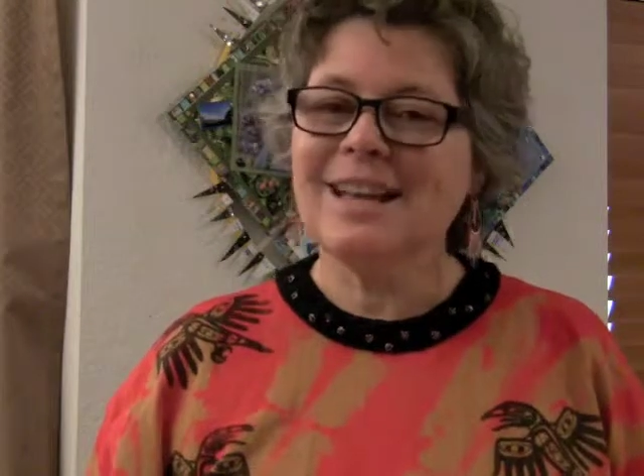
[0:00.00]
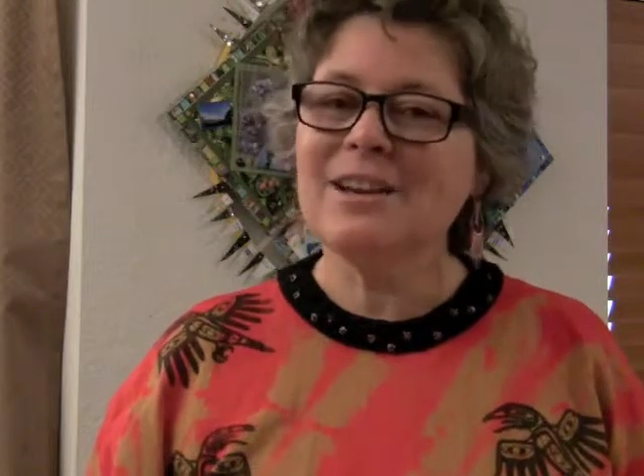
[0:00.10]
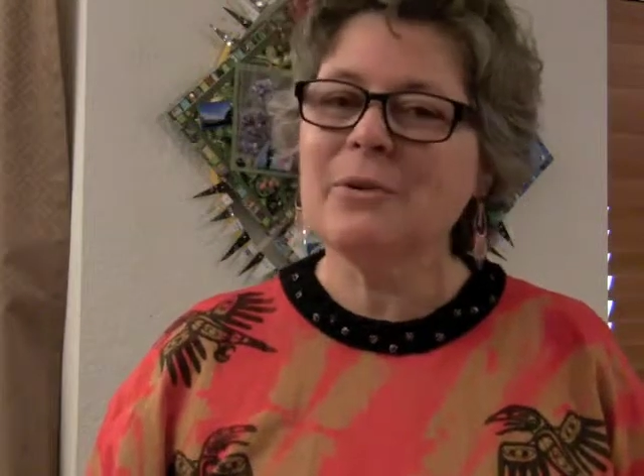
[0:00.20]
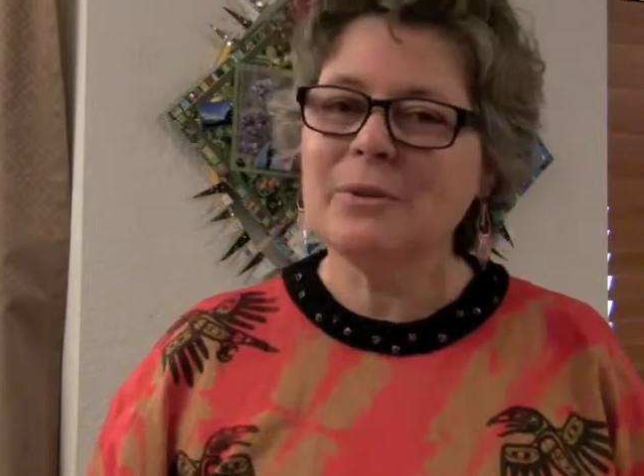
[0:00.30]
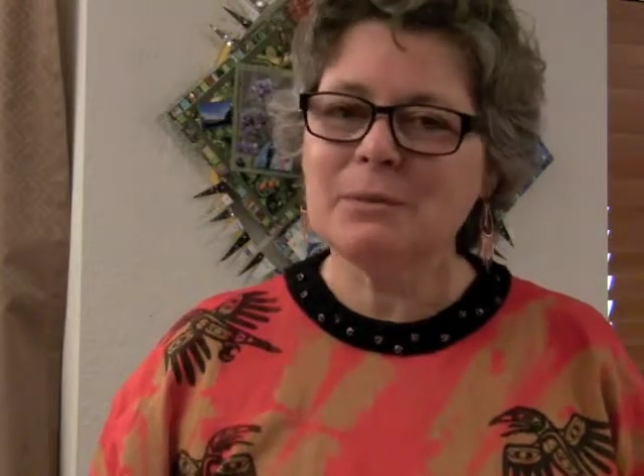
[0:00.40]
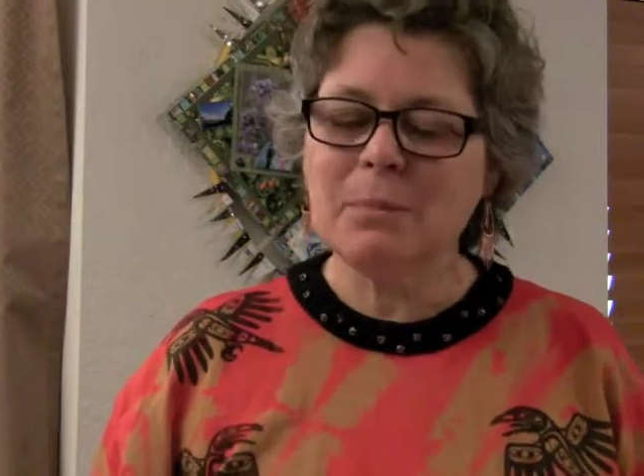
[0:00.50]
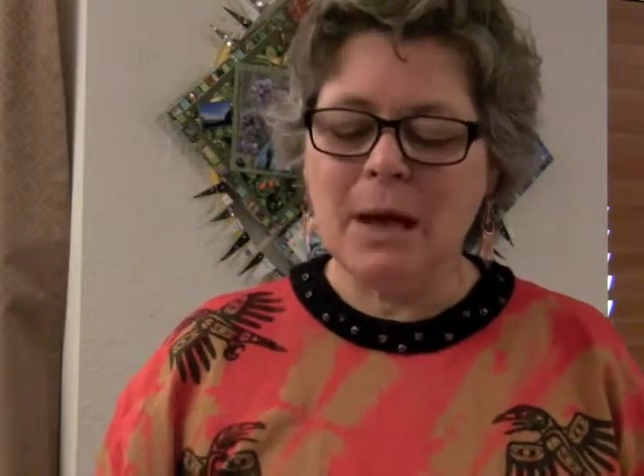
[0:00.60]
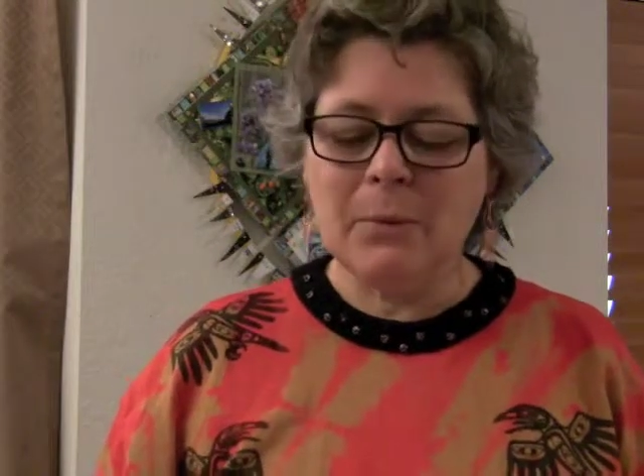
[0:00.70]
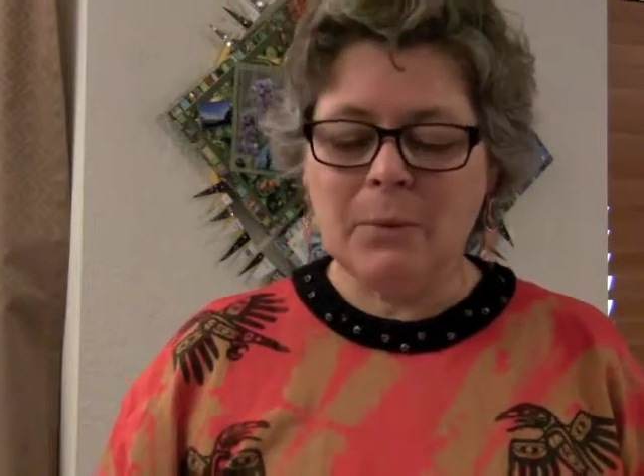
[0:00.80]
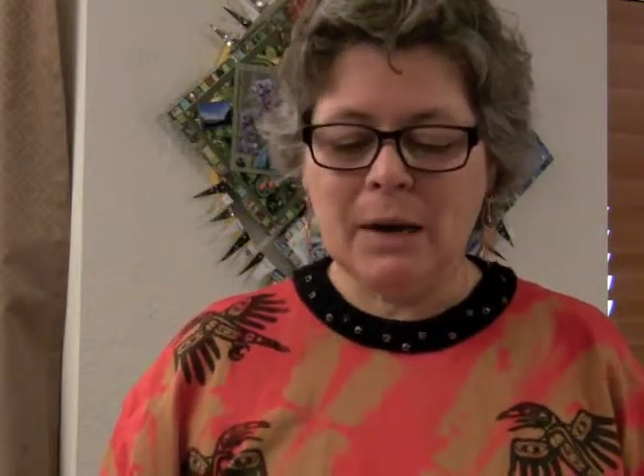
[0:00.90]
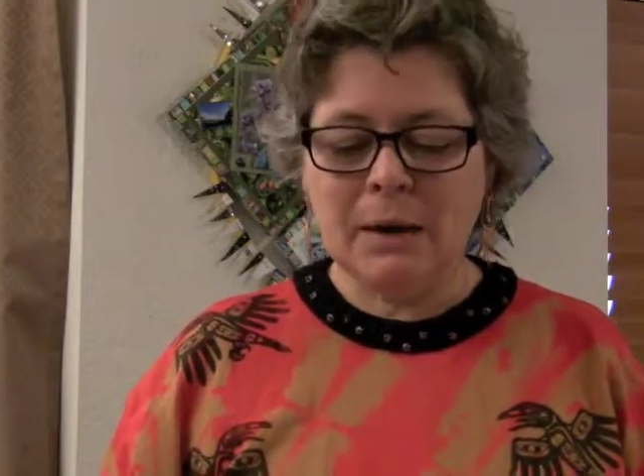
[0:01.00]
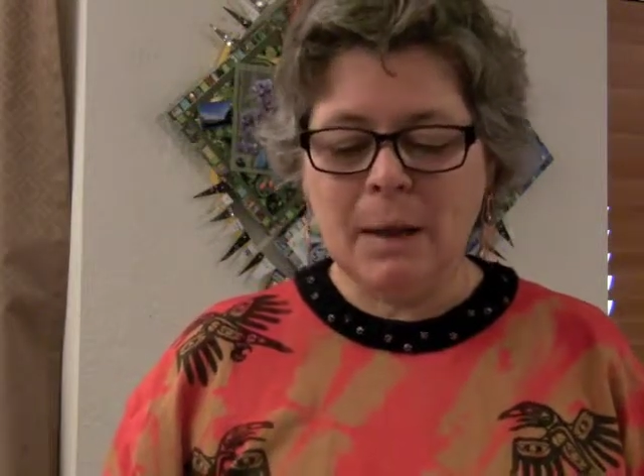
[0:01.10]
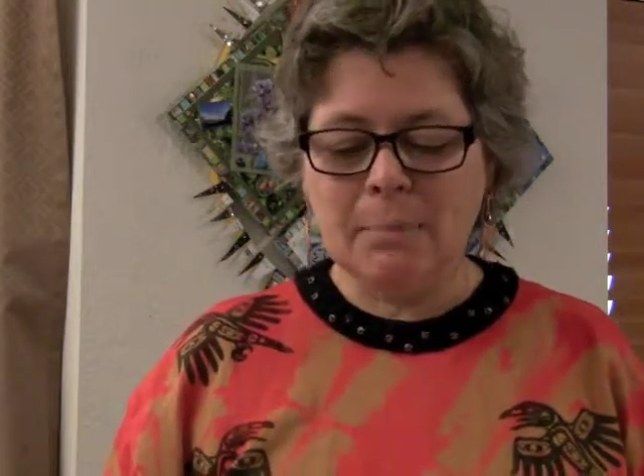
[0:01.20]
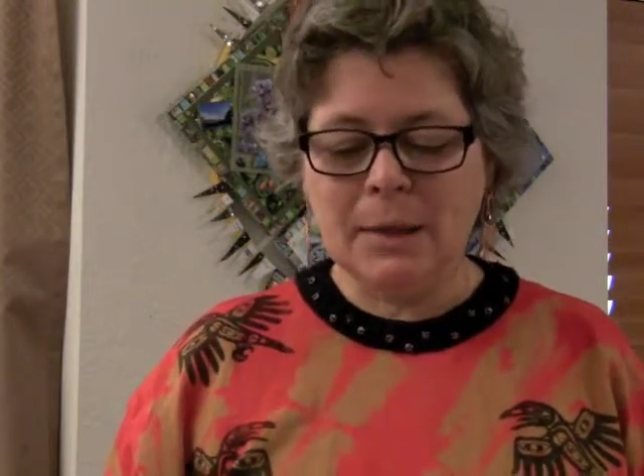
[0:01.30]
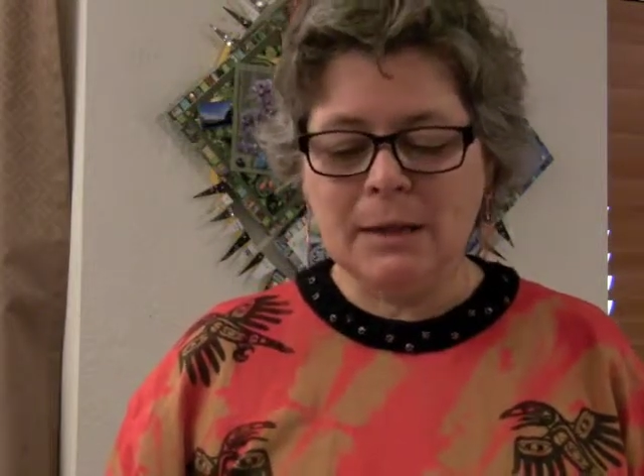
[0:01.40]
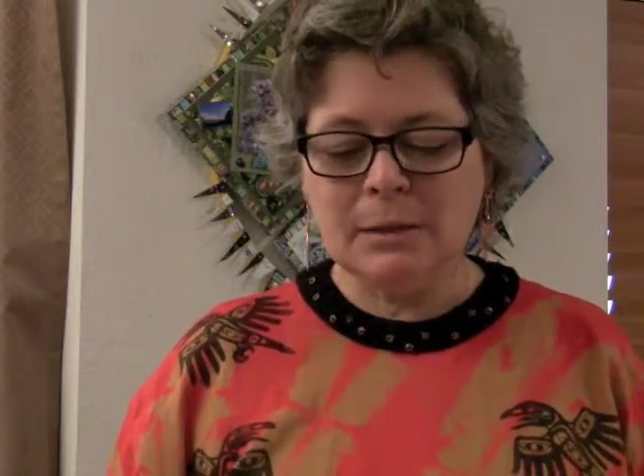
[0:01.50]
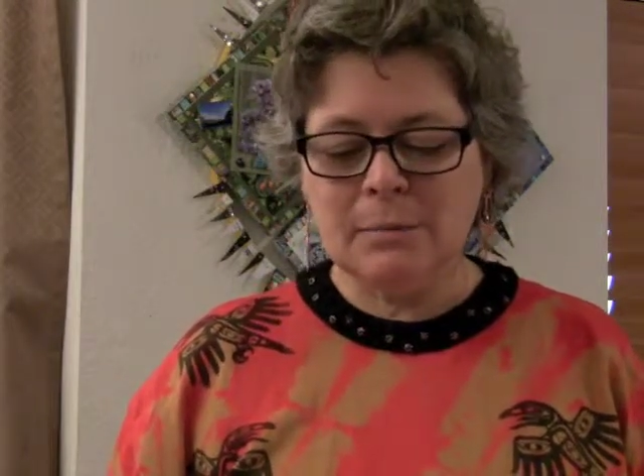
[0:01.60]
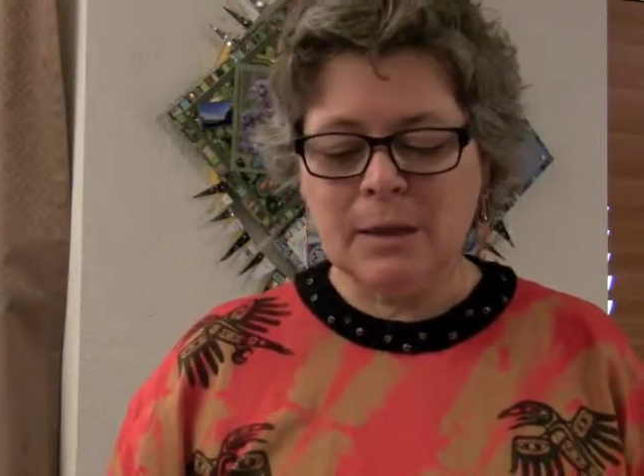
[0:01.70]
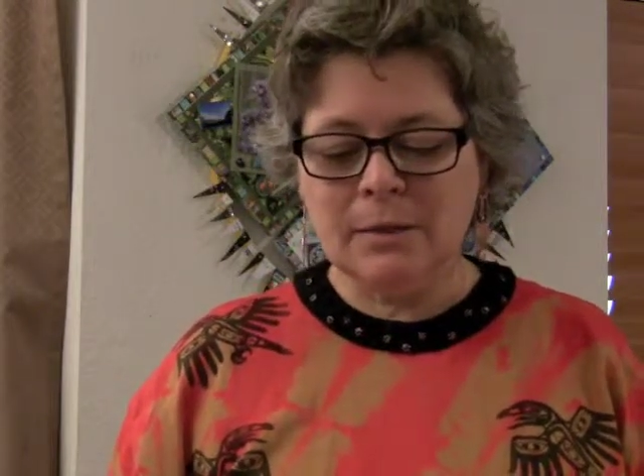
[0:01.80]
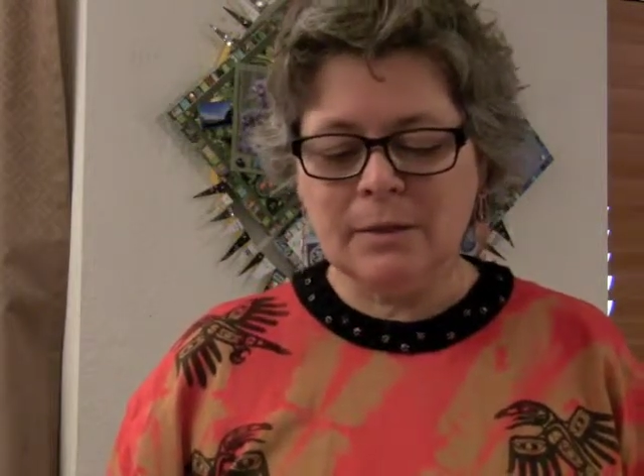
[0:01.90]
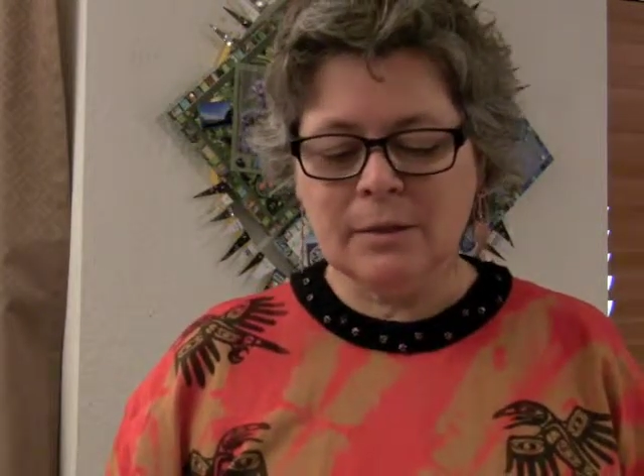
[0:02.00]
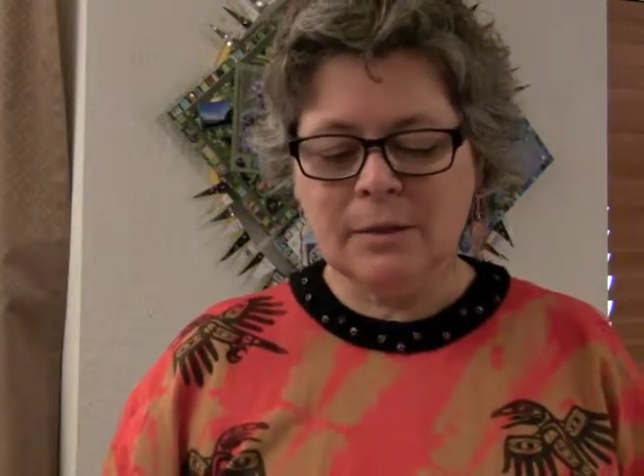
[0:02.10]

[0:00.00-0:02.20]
I noticed mine went up last month.